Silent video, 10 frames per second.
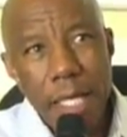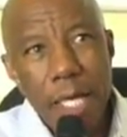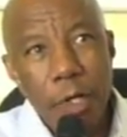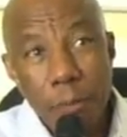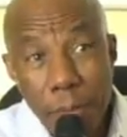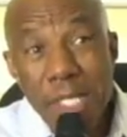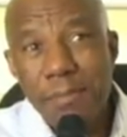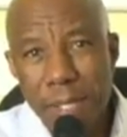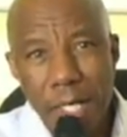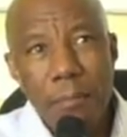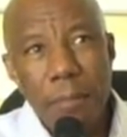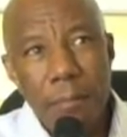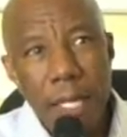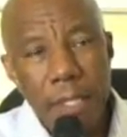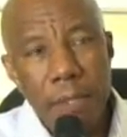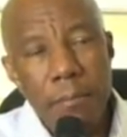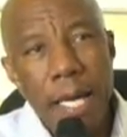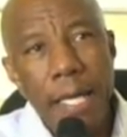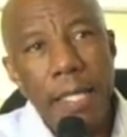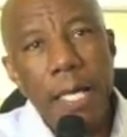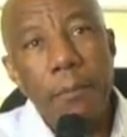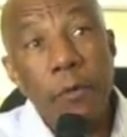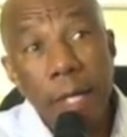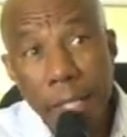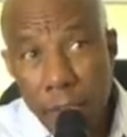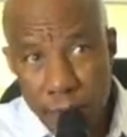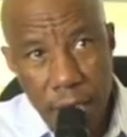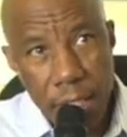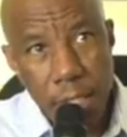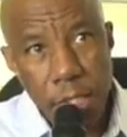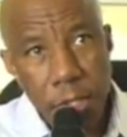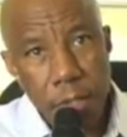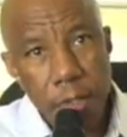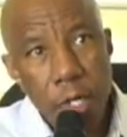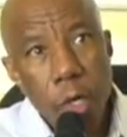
or it must be complemented by the upgrading of our teachers.